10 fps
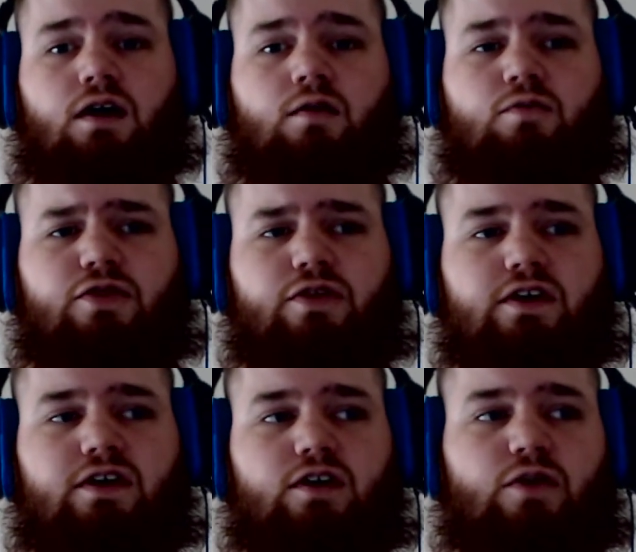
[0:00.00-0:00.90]

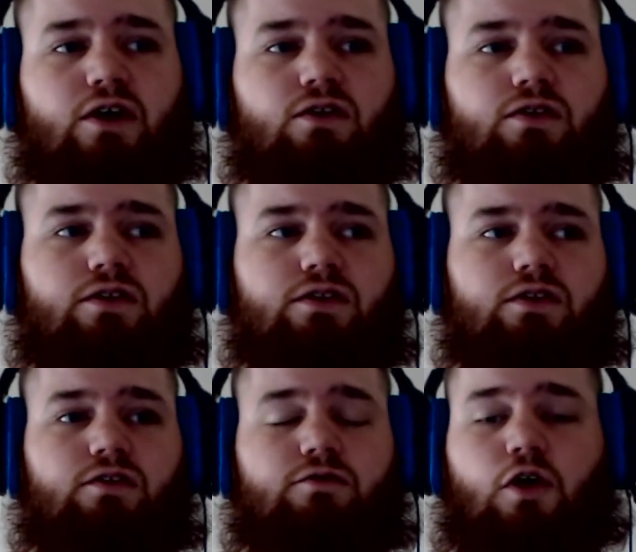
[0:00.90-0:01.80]
Thinking about
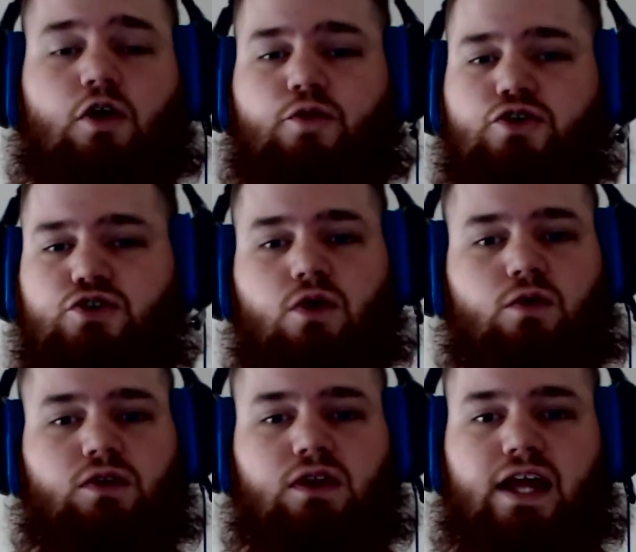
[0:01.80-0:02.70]
the farmers who own
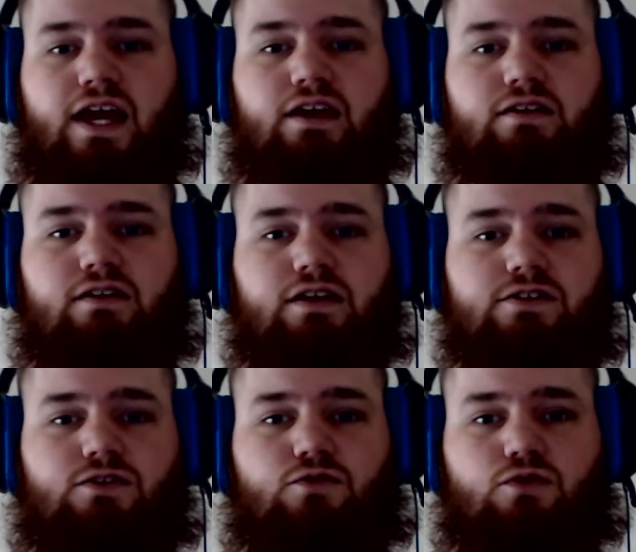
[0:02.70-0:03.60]
the land that it's
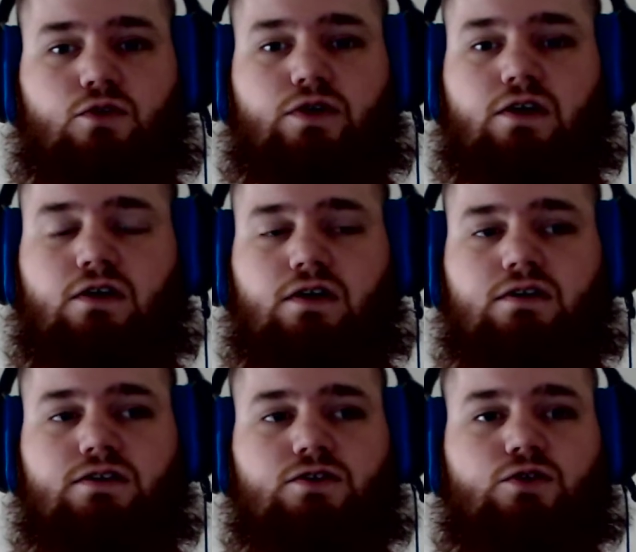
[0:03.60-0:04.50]
growing on,
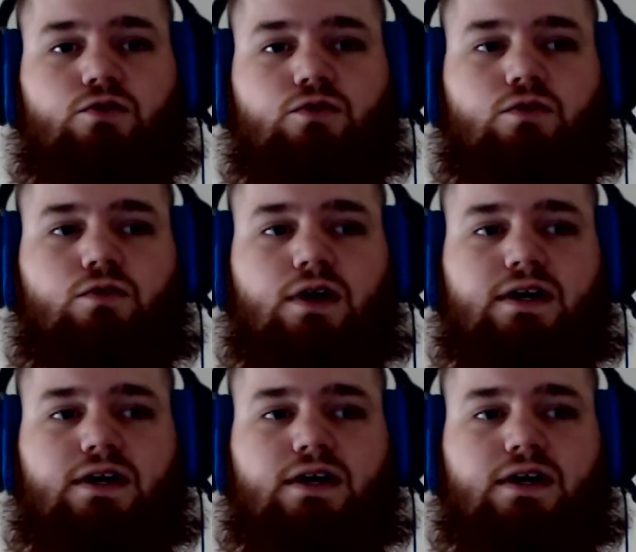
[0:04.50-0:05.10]
to